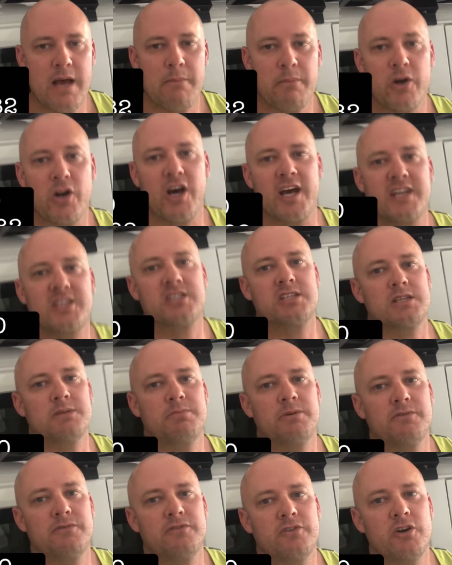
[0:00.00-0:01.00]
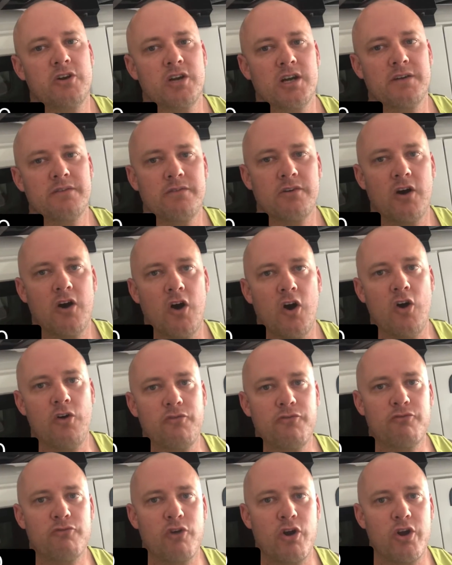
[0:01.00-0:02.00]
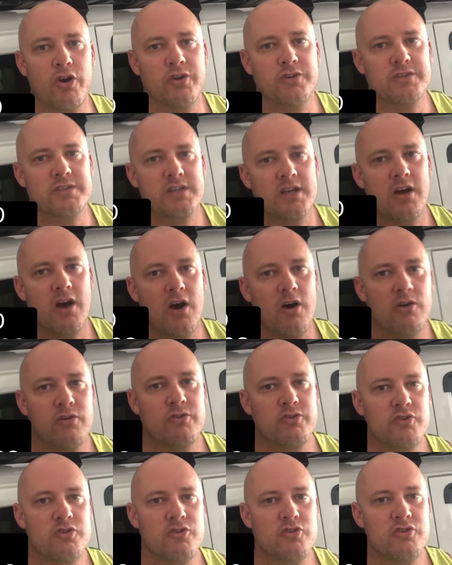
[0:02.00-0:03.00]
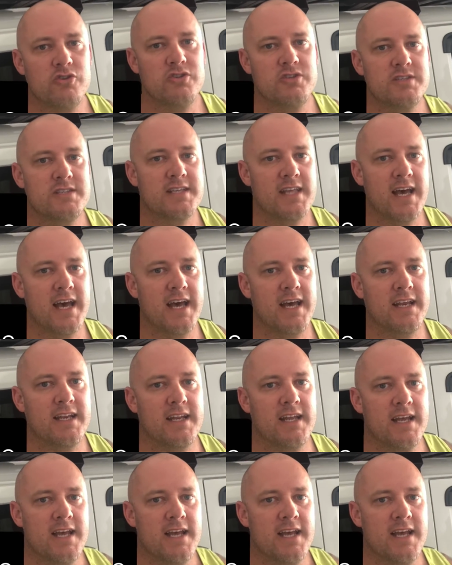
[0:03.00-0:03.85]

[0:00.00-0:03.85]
but I actually prefer it for off-road, so I'll use that